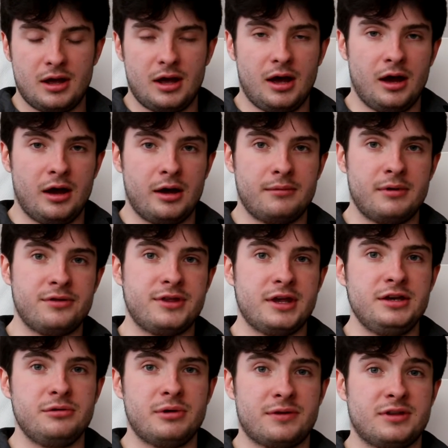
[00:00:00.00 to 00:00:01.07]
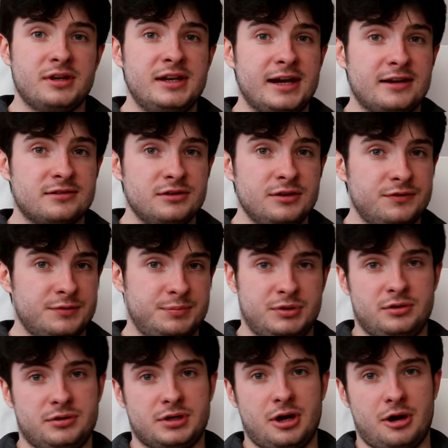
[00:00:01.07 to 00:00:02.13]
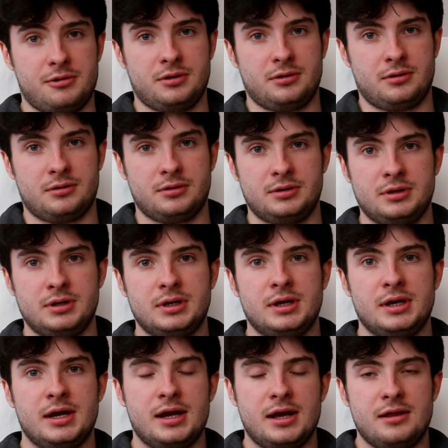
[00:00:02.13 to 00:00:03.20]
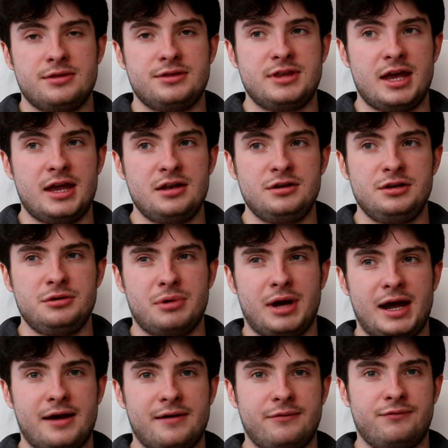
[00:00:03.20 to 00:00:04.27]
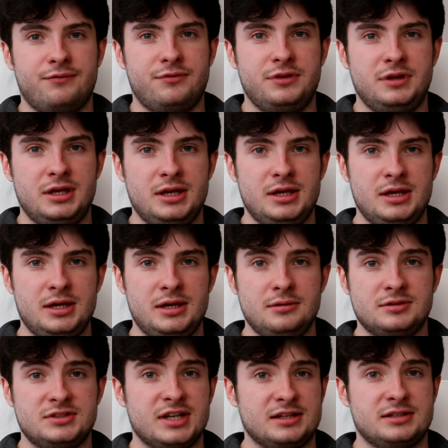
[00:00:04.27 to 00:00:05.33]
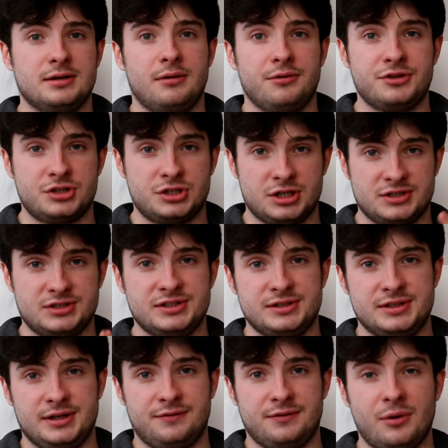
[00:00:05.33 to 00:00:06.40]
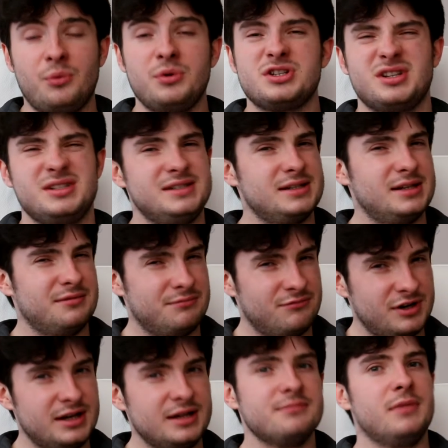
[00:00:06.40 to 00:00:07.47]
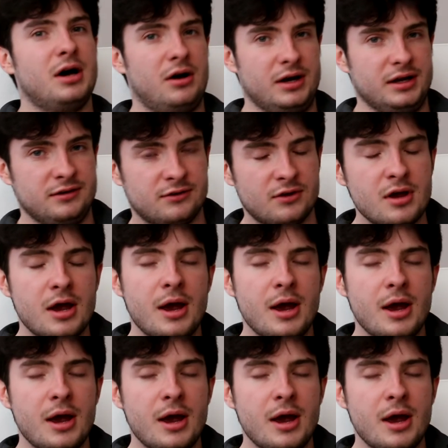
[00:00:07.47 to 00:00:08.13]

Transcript: Then you have the Lex Luthor plot going on. Then you have the setup of the Justice League film, which I didn't really mind.